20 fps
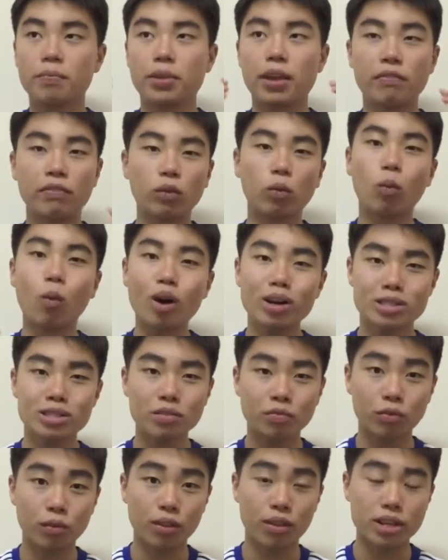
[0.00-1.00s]
If it
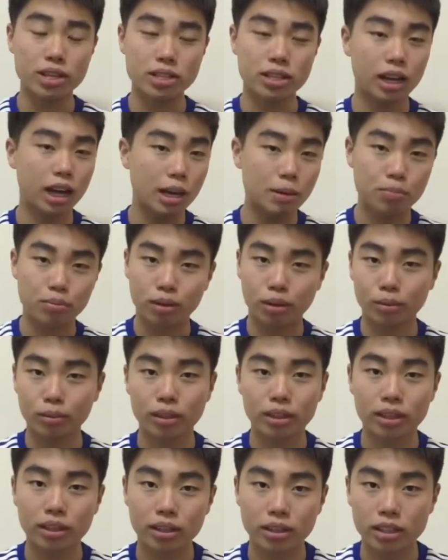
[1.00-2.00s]
wasn't for this, I'd
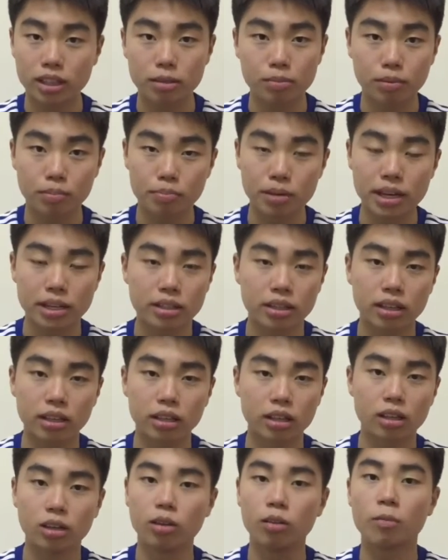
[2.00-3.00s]
probably keep
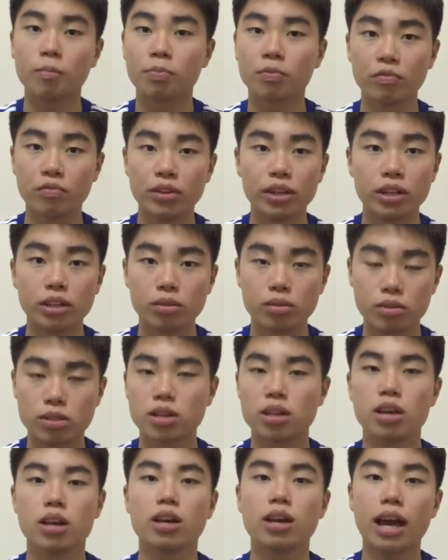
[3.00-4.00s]
making
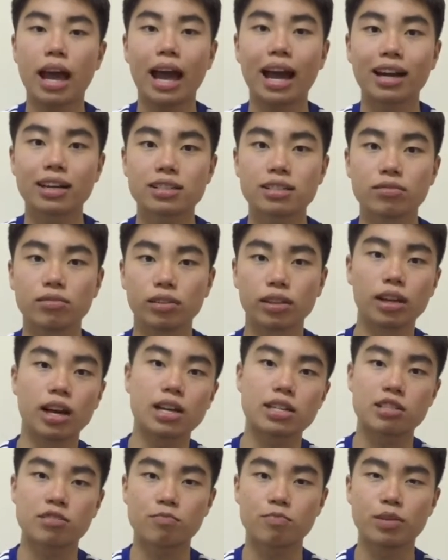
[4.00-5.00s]
videos actively
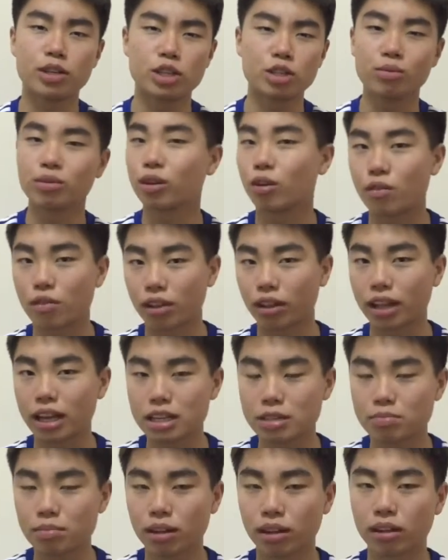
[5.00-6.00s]
as I've been doing over the
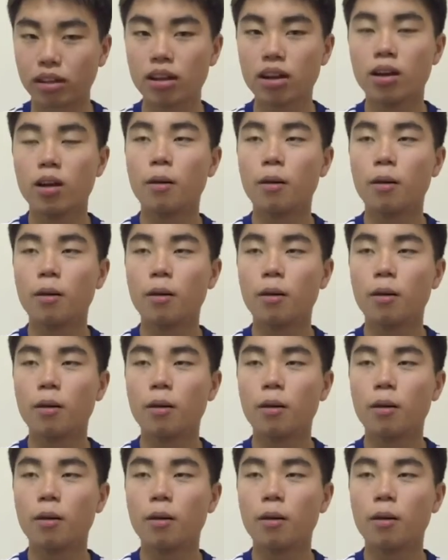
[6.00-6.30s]
last month.